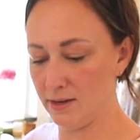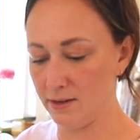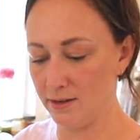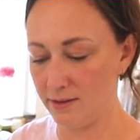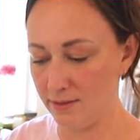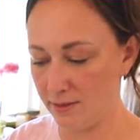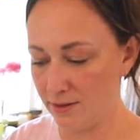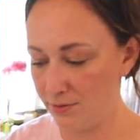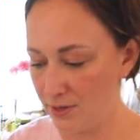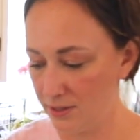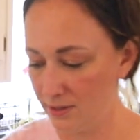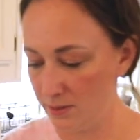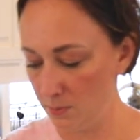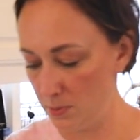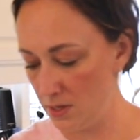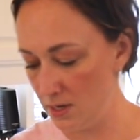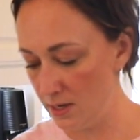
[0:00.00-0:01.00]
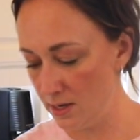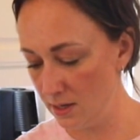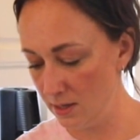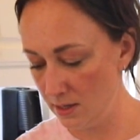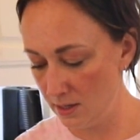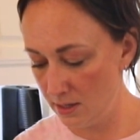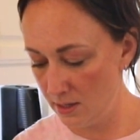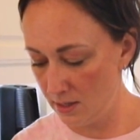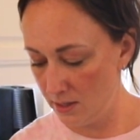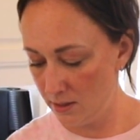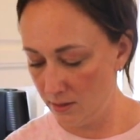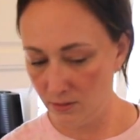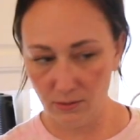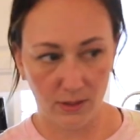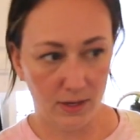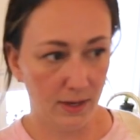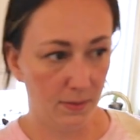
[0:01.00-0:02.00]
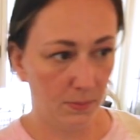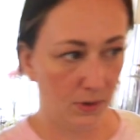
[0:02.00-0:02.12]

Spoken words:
and look at the recipe so I can